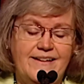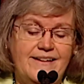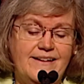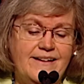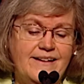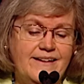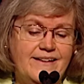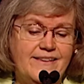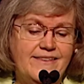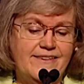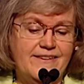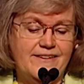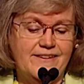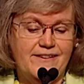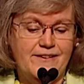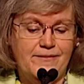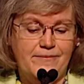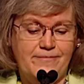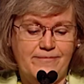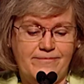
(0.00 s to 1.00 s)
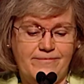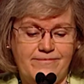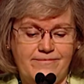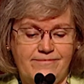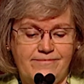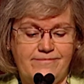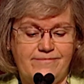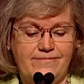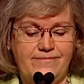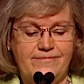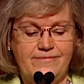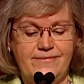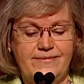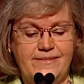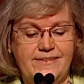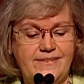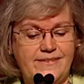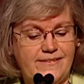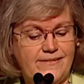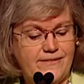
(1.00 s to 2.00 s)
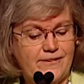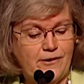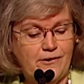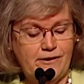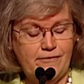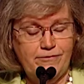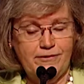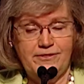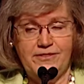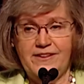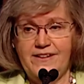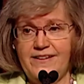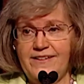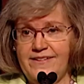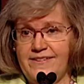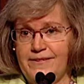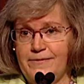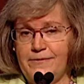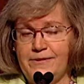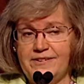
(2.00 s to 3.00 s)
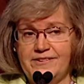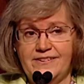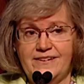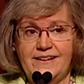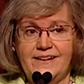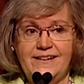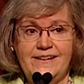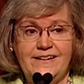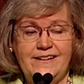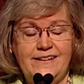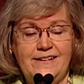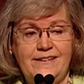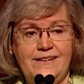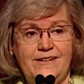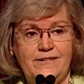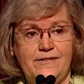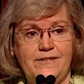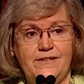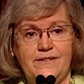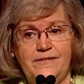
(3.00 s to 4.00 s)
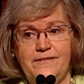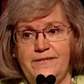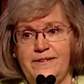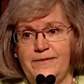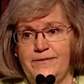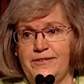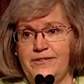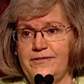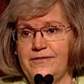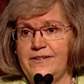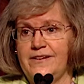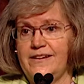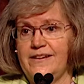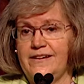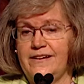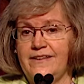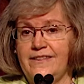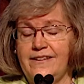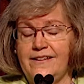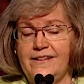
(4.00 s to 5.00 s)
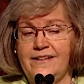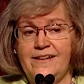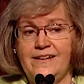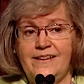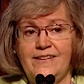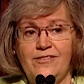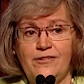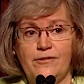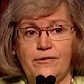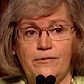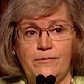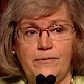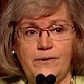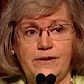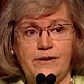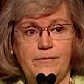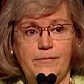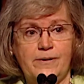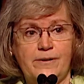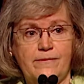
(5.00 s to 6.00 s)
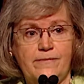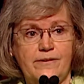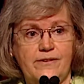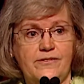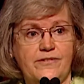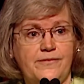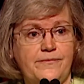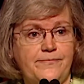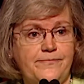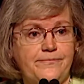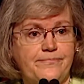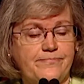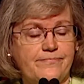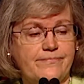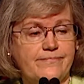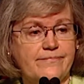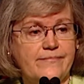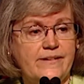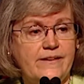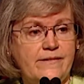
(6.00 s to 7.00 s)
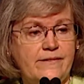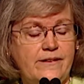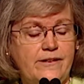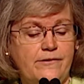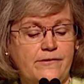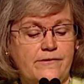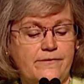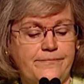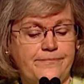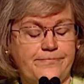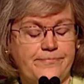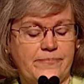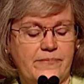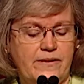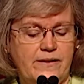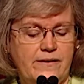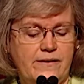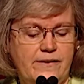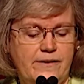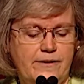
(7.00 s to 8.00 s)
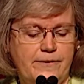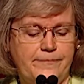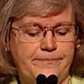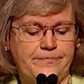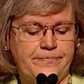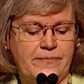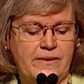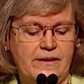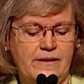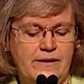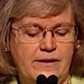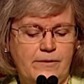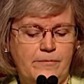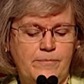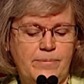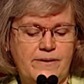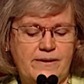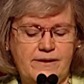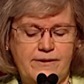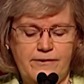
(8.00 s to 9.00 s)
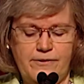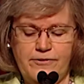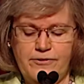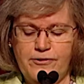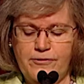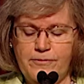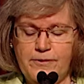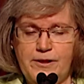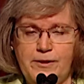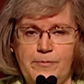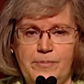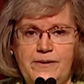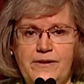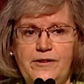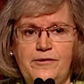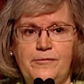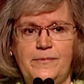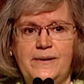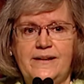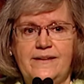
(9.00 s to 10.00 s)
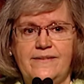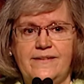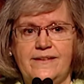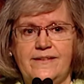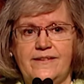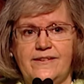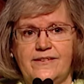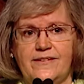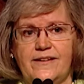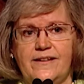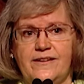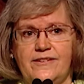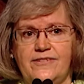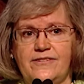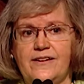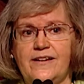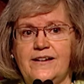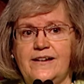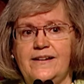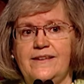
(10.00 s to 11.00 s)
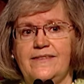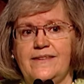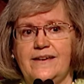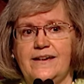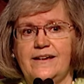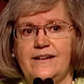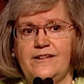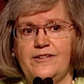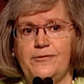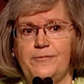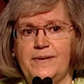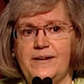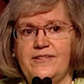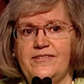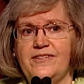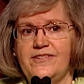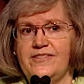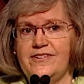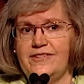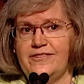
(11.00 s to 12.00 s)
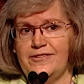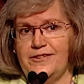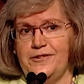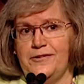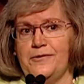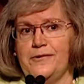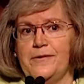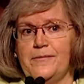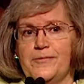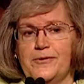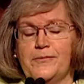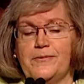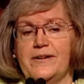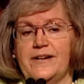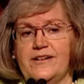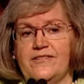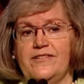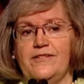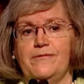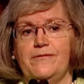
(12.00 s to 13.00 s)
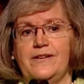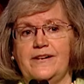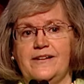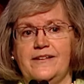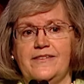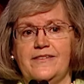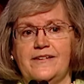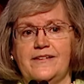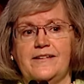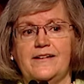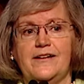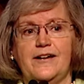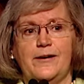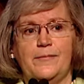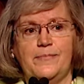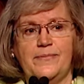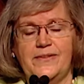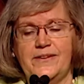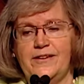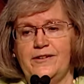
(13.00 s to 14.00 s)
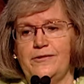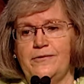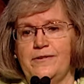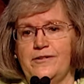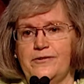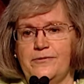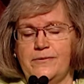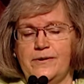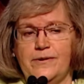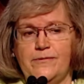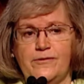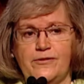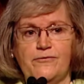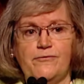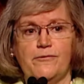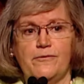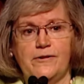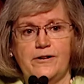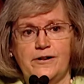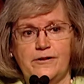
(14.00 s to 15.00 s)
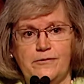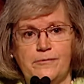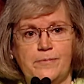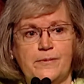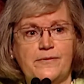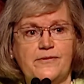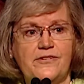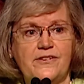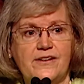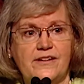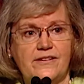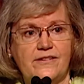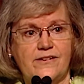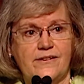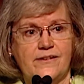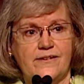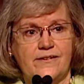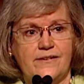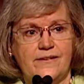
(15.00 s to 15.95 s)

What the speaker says: And the awful thing is it was not an illegal loan. It was certainly an unethical one, but it wasn't illegal. But it also really bugged me that this guy signed that, especially since the terms were actually written at the top. The interest rate was 400%.